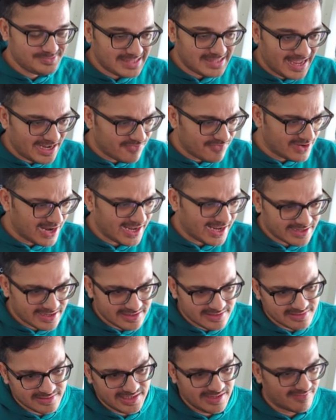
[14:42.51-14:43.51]
and if you liked
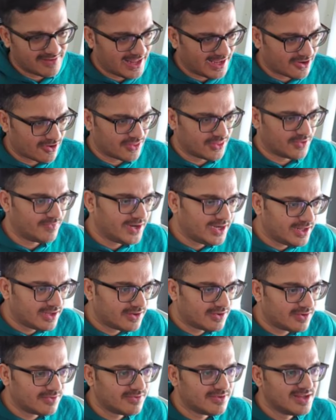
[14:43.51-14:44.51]
it, leave a like on the
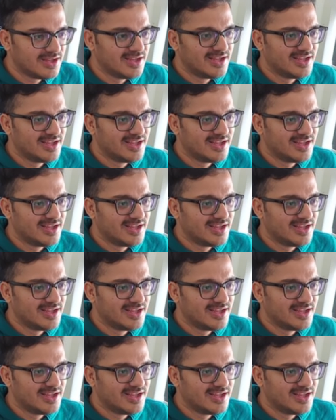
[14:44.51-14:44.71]
video.